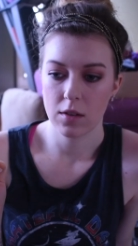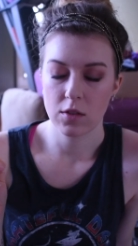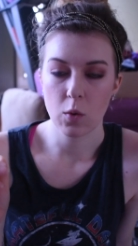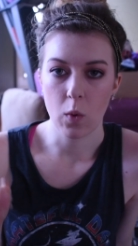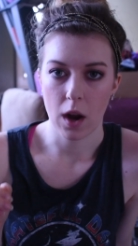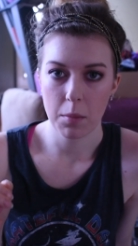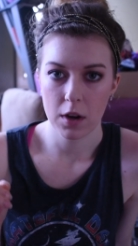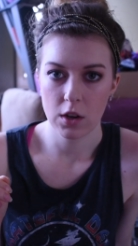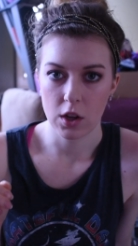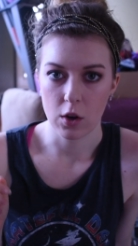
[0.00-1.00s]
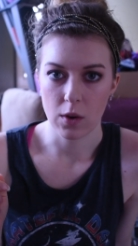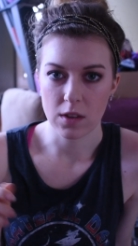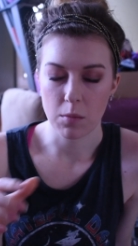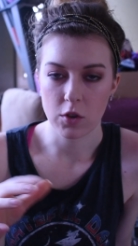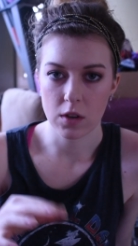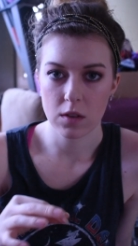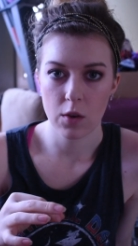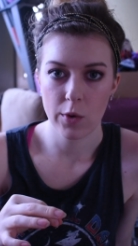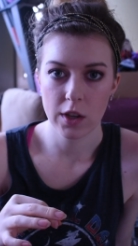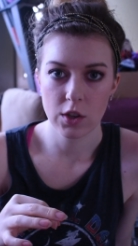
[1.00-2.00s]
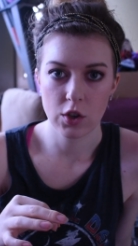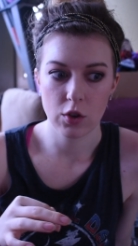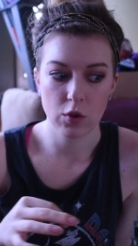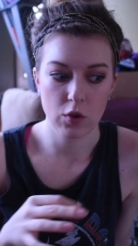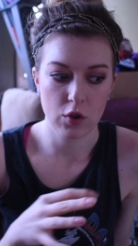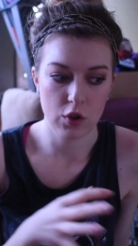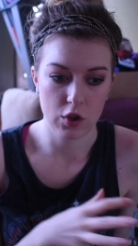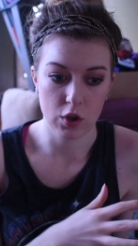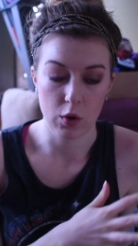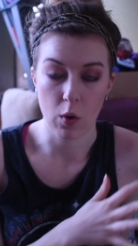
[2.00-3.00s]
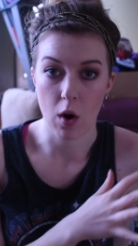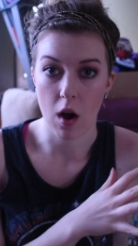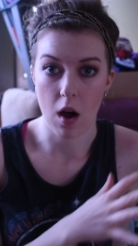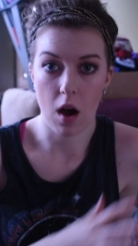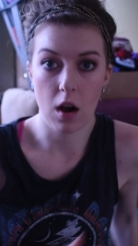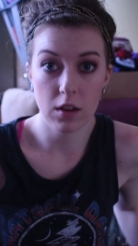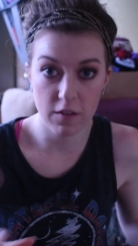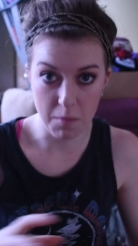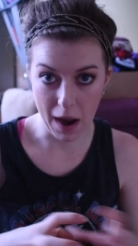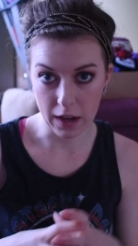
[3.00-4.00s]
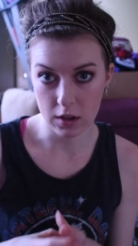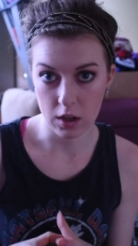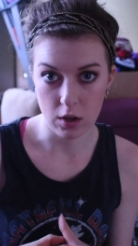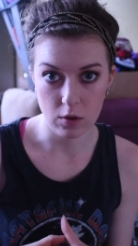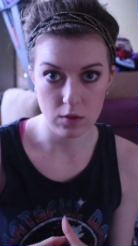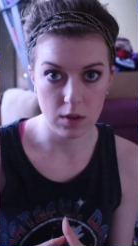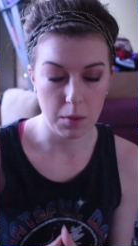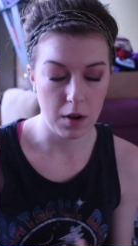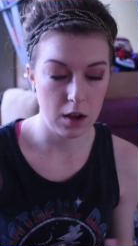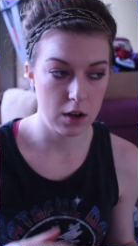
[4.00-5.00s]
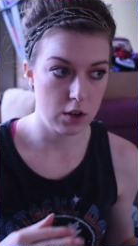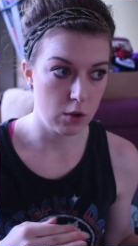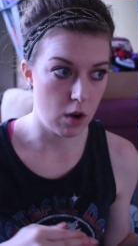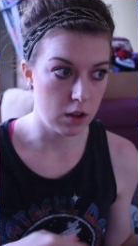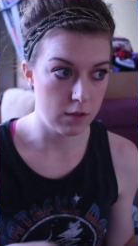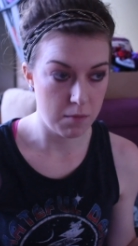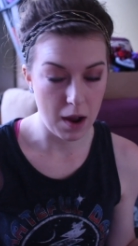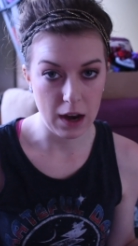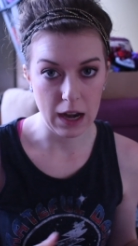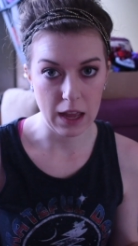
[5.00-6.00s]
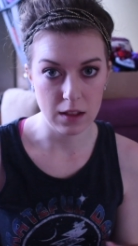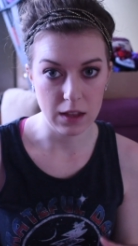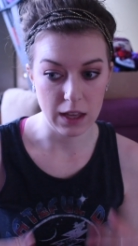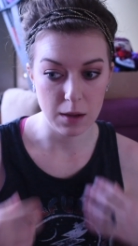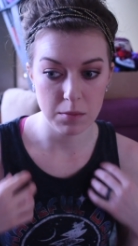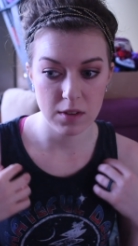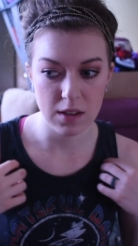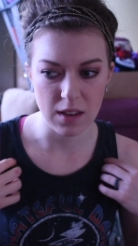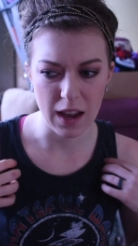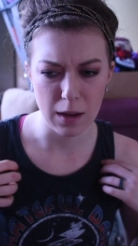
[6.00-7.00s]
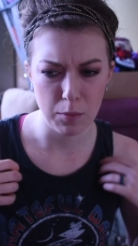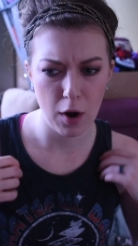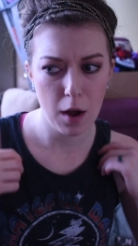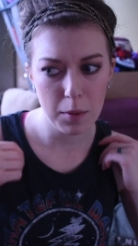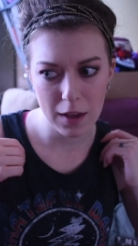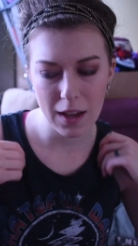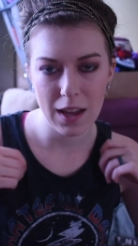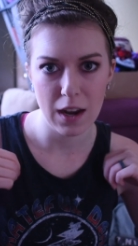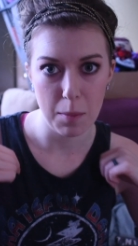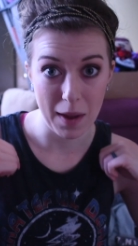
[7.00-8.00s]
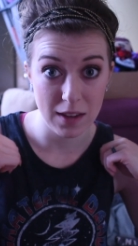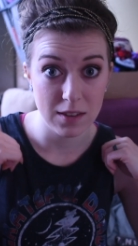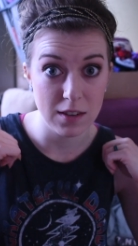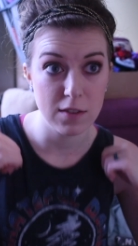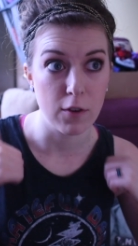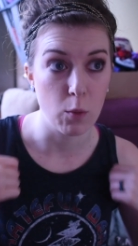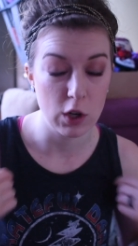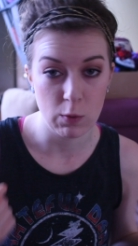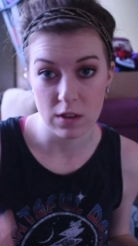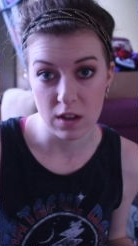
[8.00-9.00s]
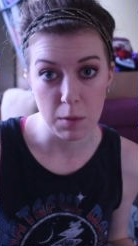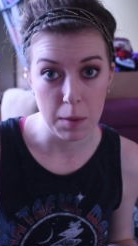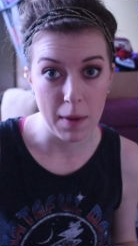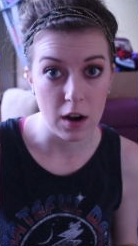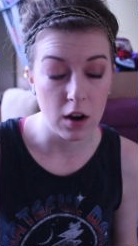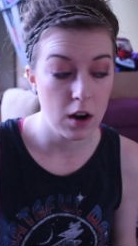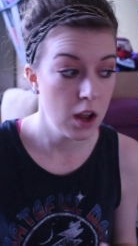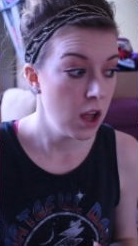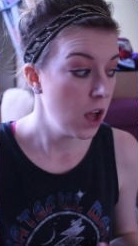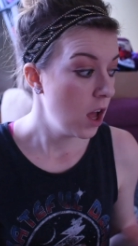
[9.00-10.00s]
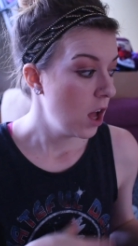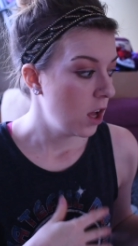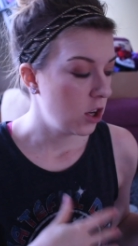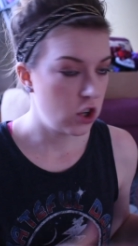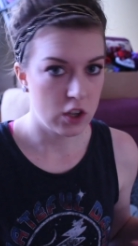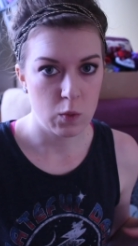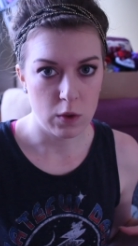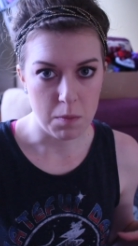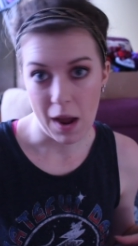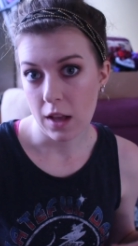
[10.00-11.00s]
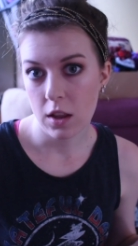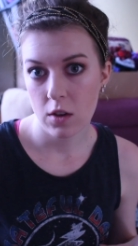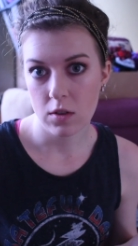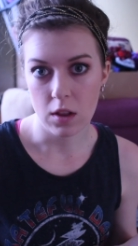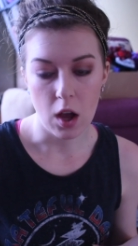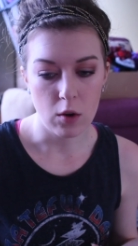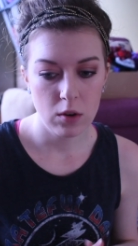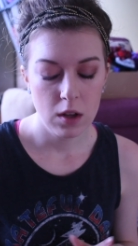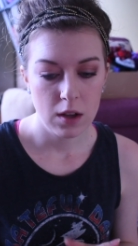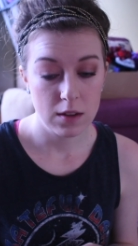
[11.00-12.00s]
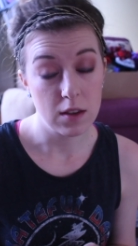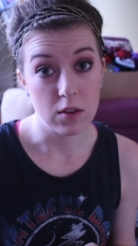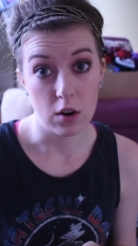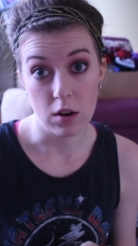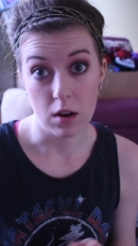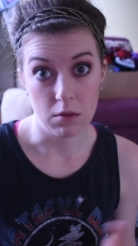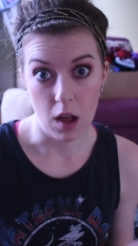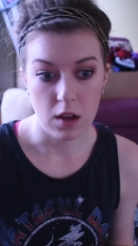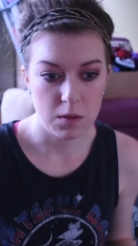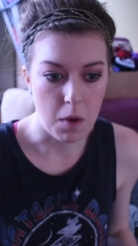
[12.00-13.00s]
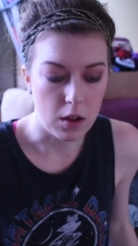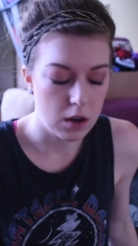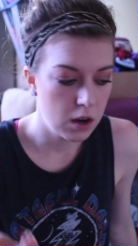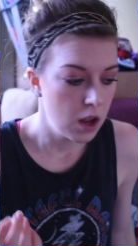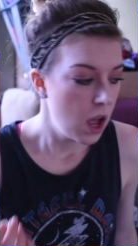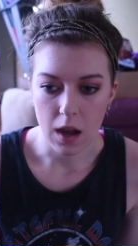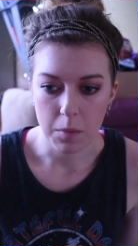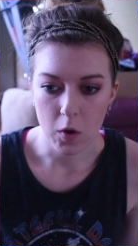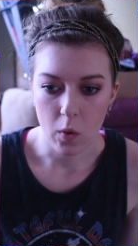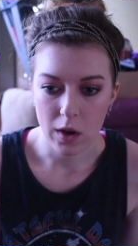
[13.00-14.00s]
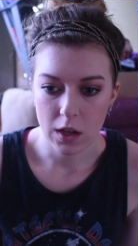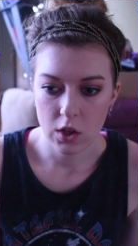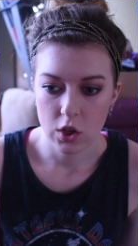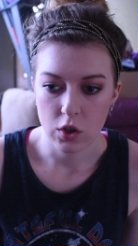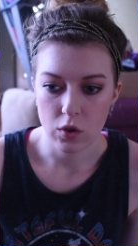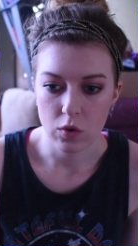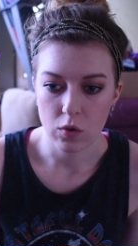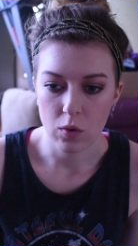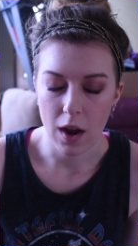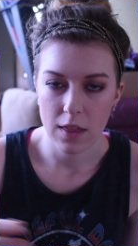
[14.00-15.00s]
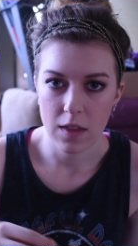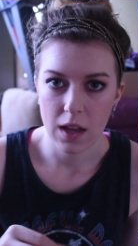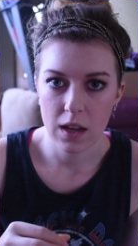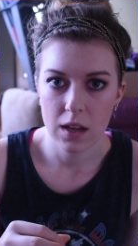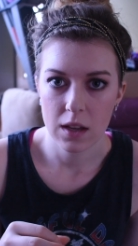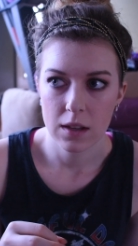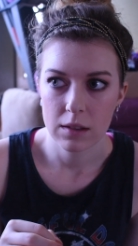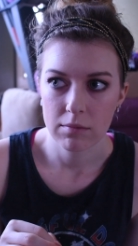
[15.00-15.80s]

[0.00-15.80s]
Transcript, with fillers: So what I'm gonna do is I'm just going to do all of my clothes. I'm not gonna do all of mine and Liam's because I can probably get a basis for which one's gonna be better just with my clothes alone, because his are a lot smaller. I'm going to, I think,